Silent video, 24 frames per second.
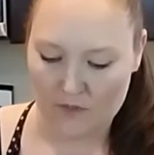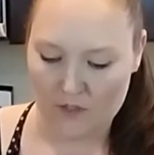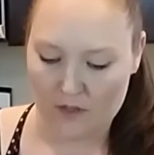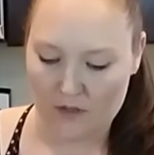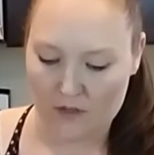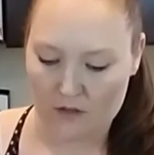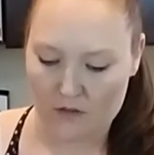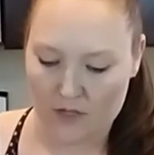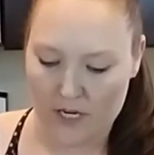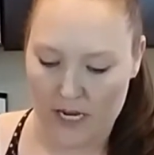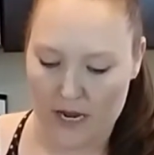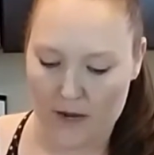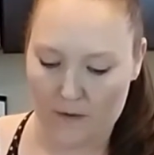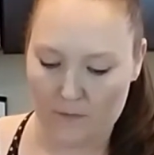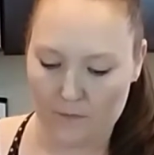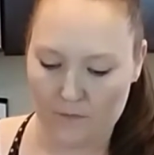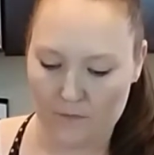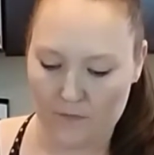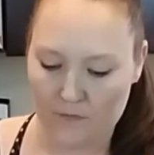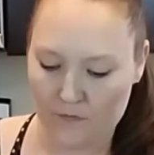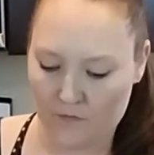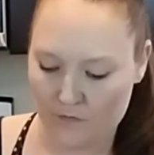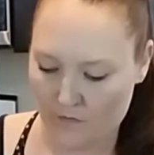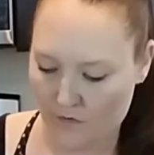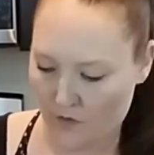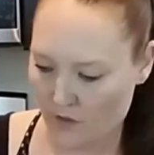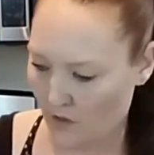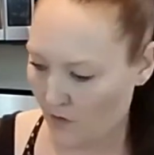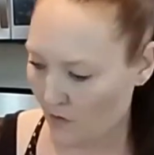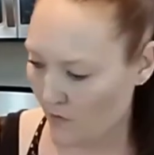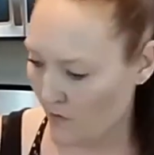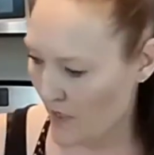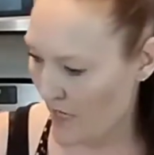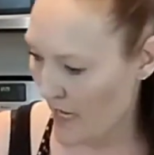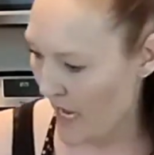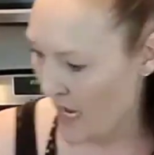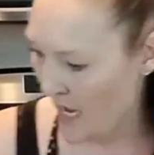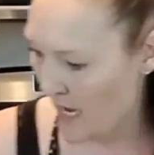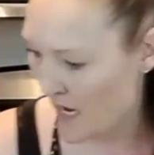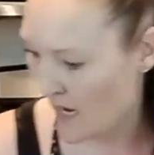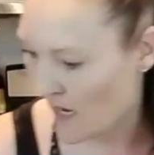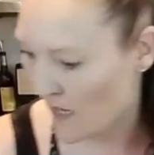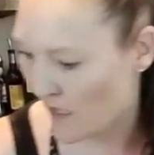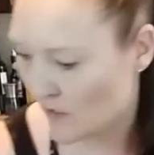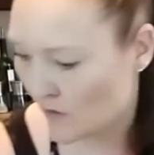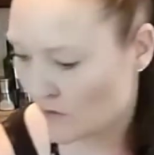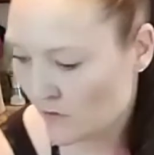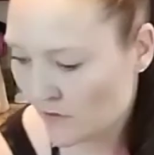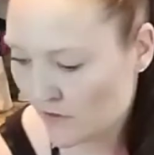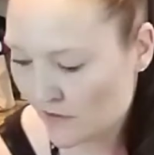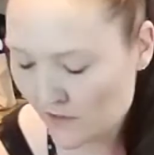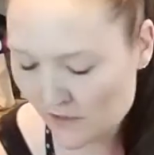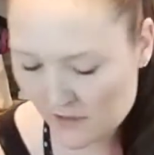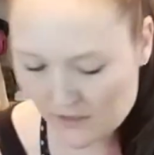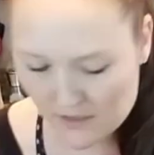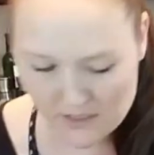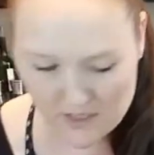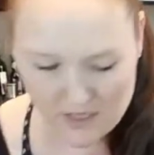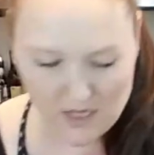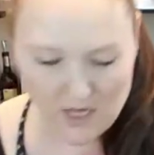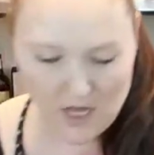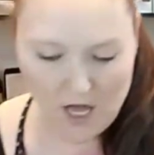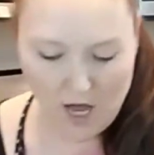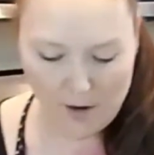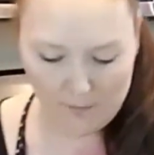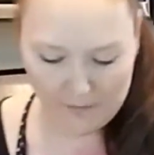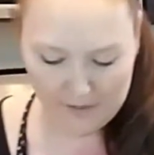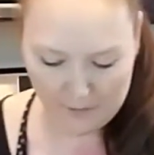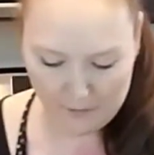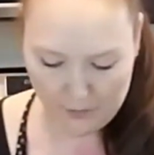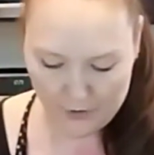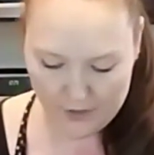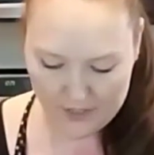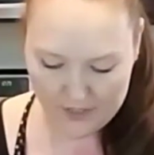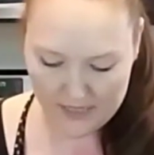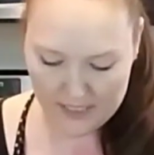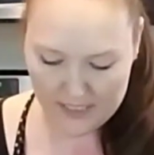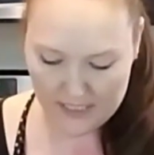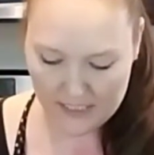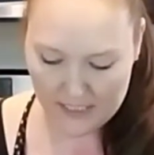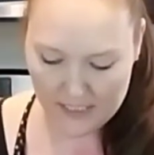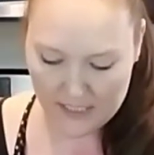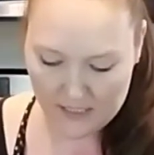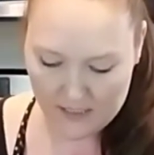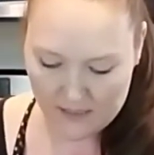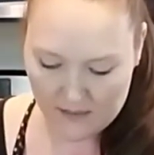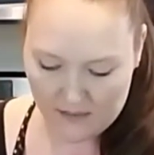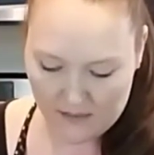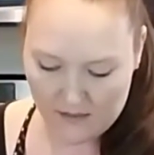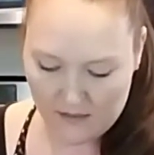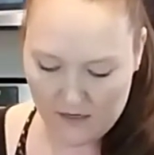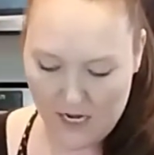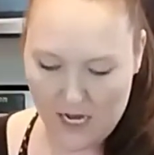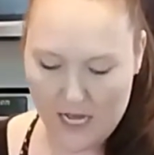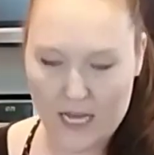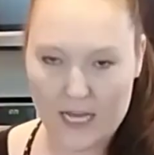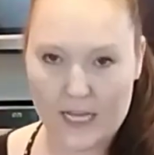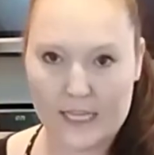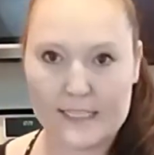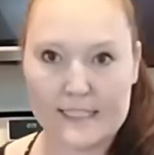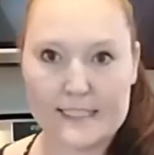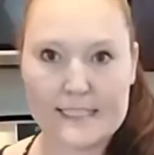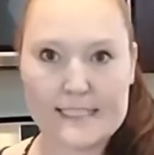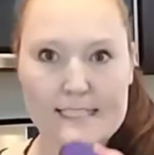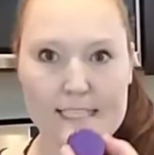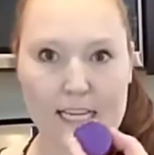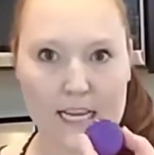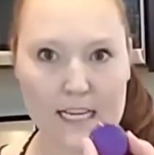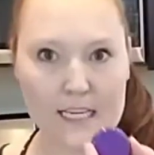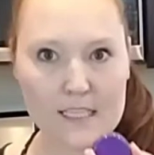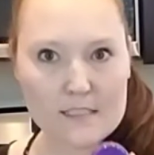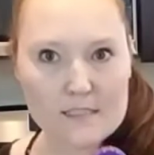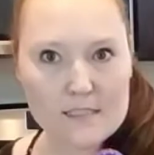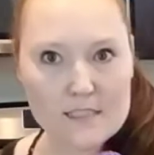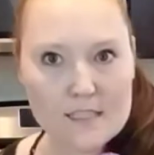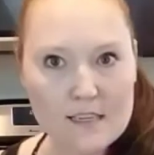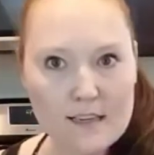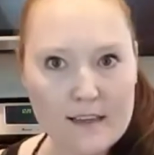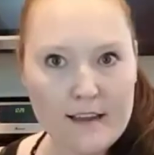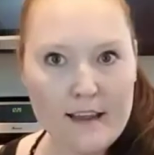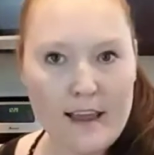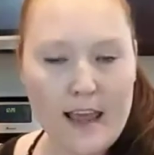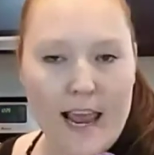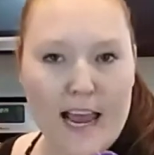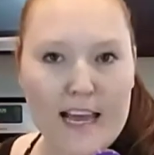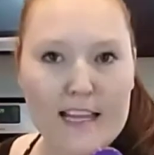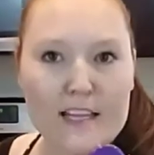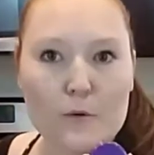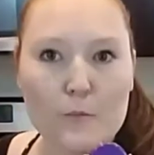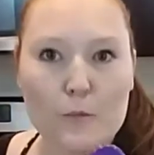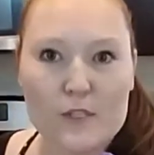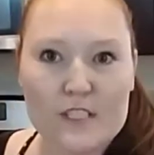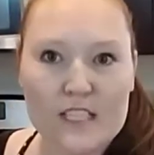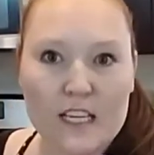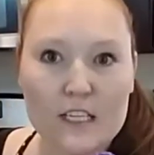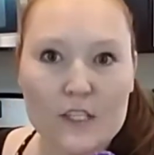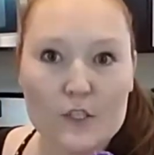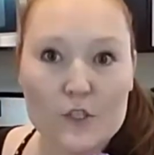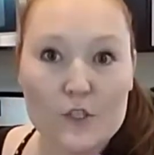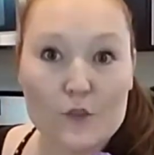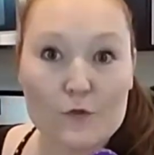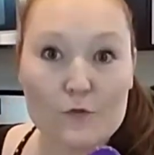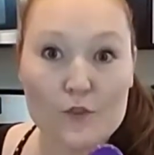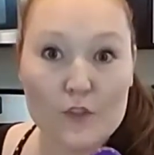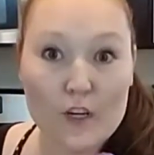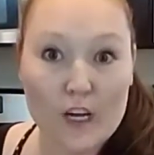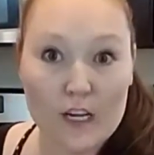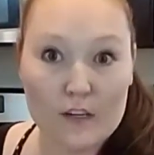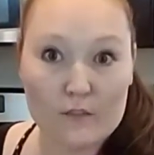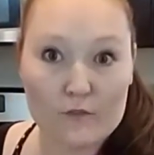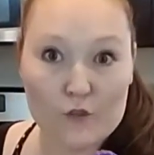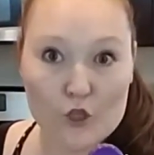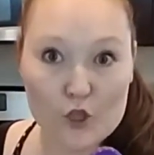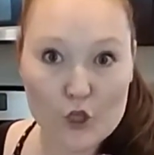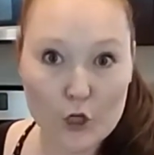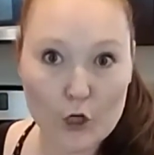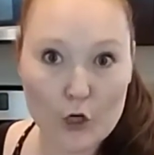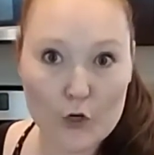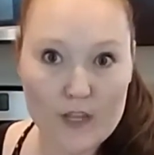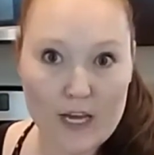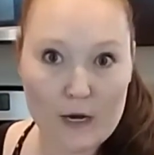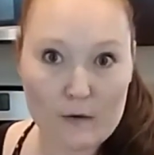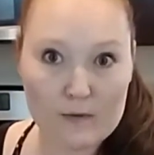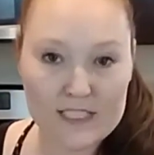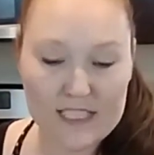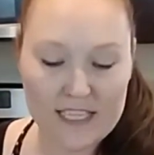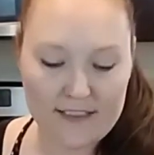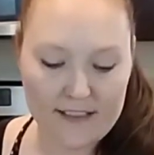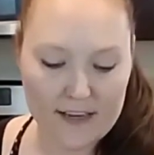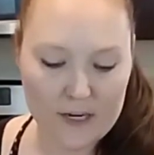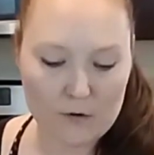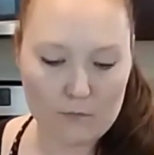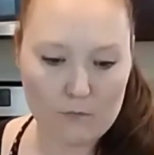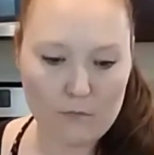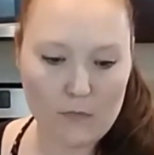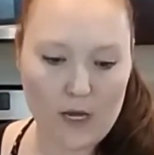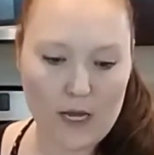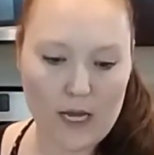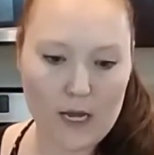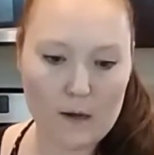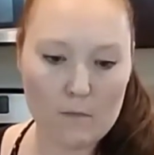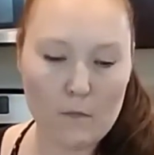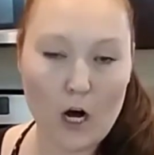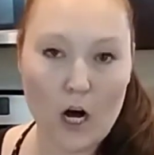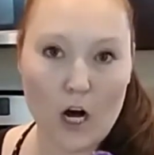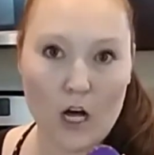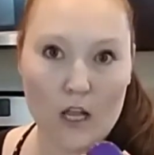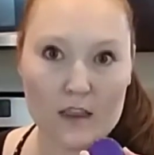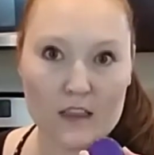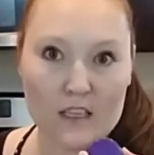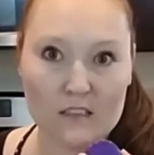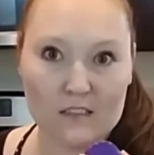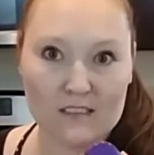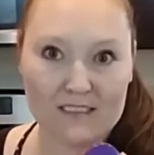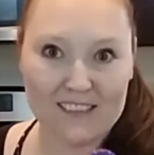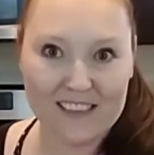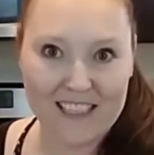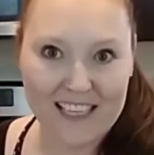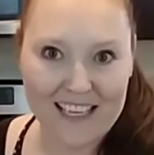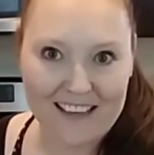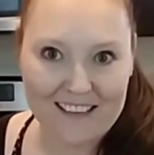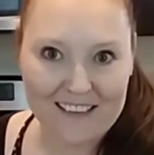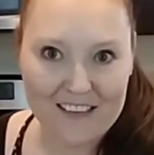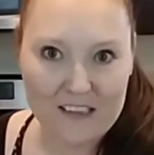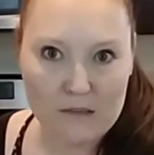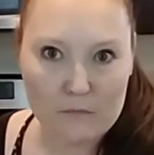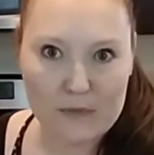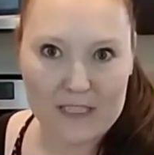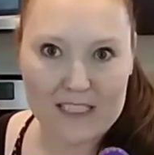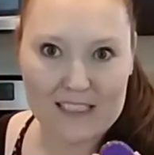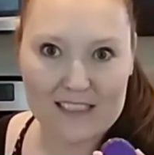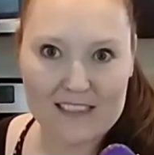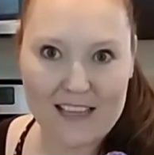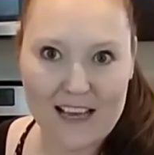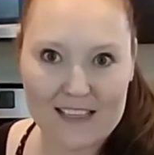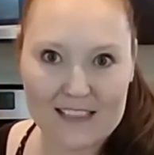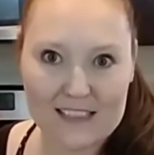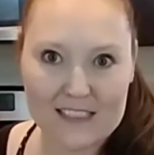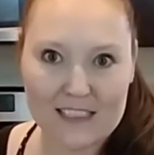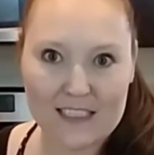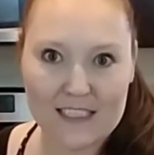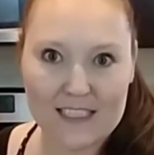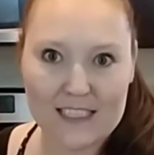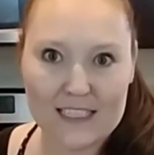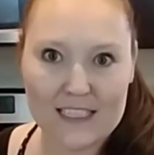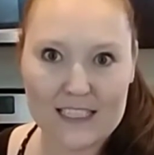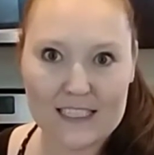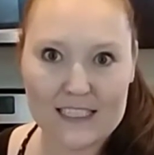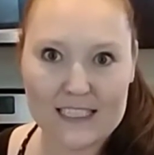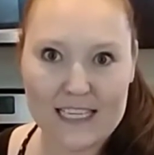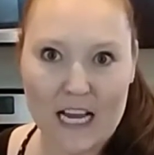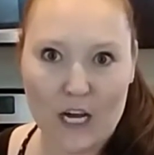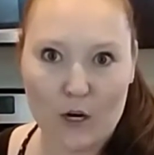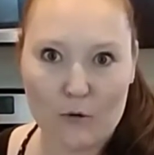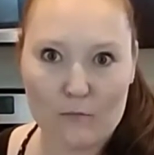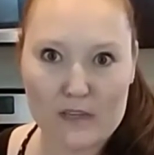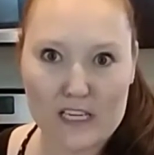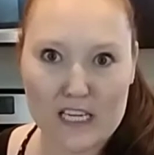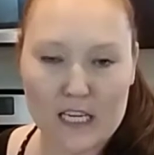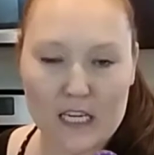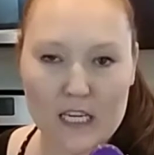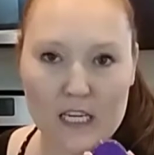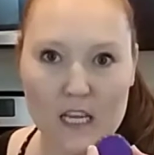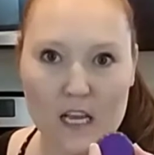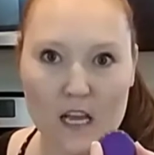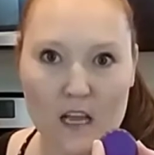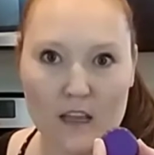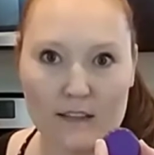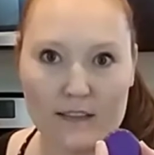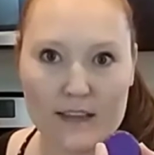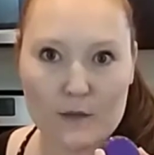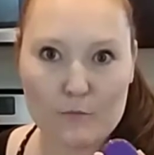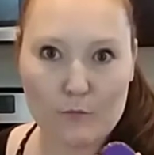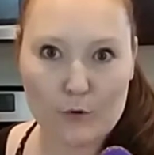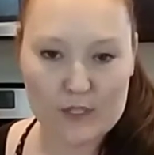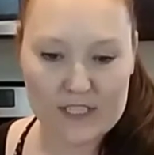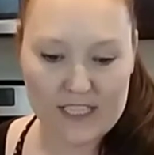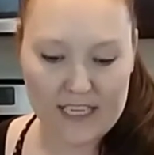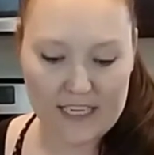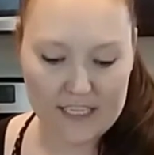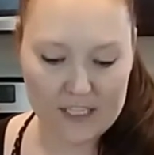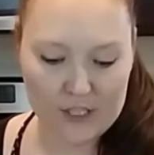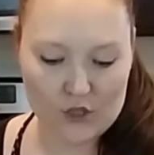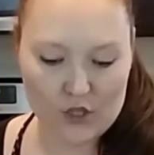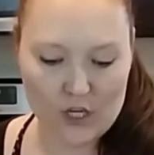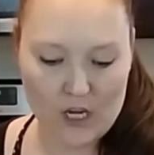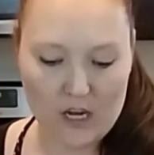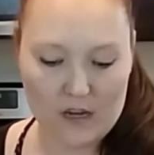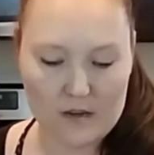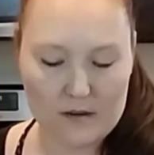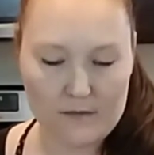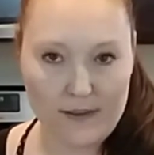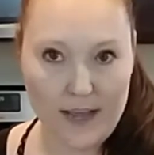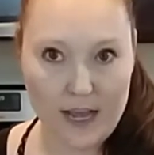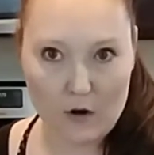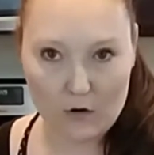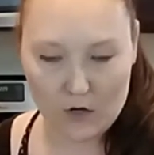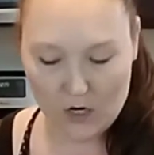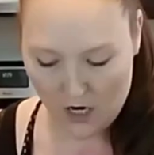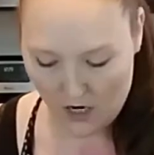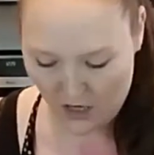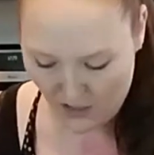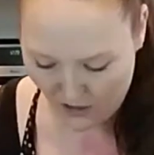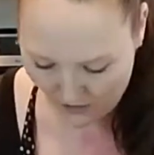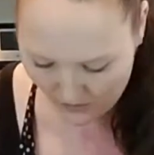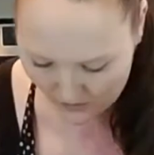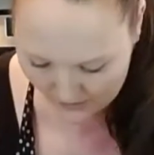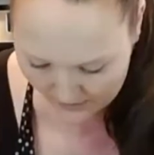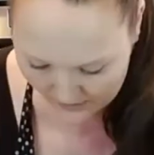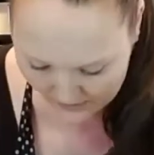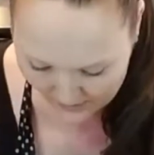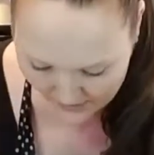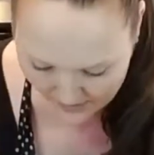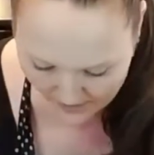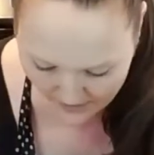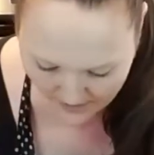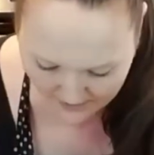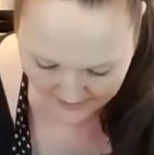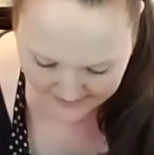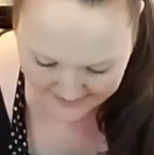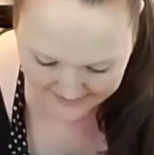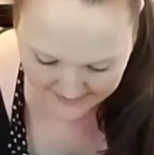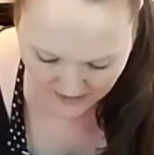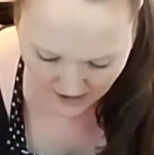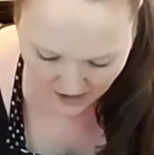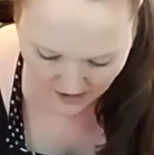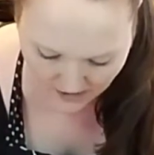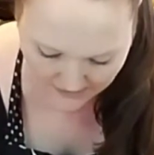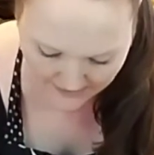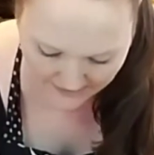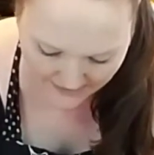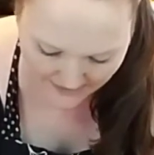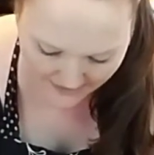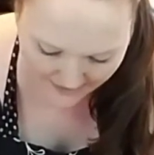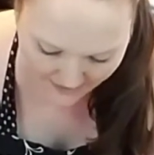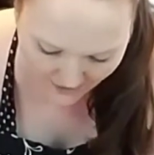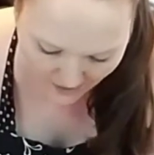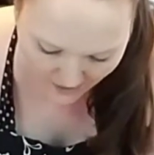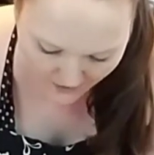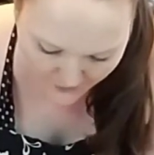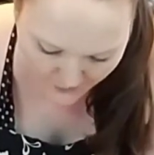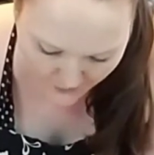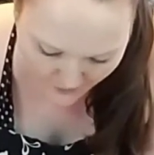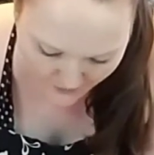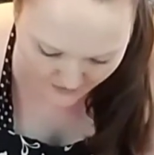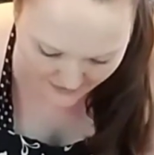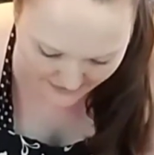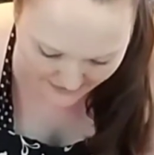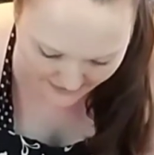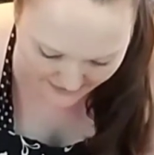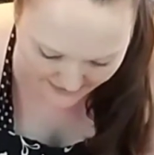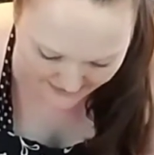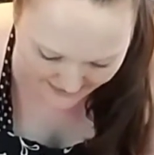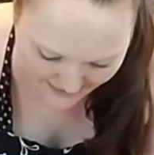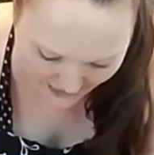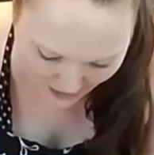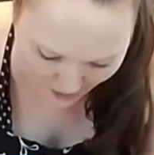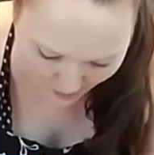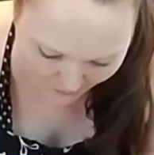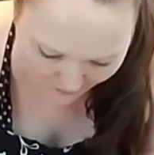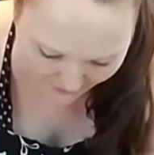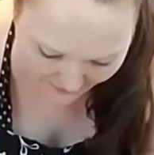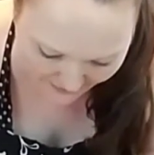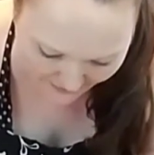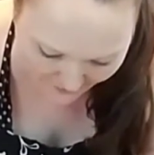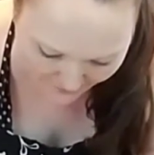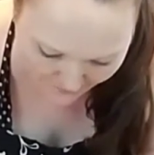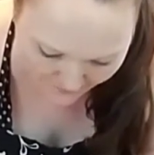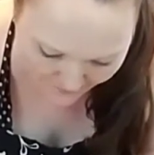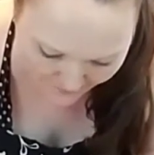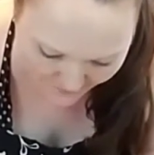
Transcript: Okay, so now I'm gonna put the date and the percentage of sugar that was in there on the lid, because that's gonna tell me the percentage of alcohol that's on it, and also it's gonna tell me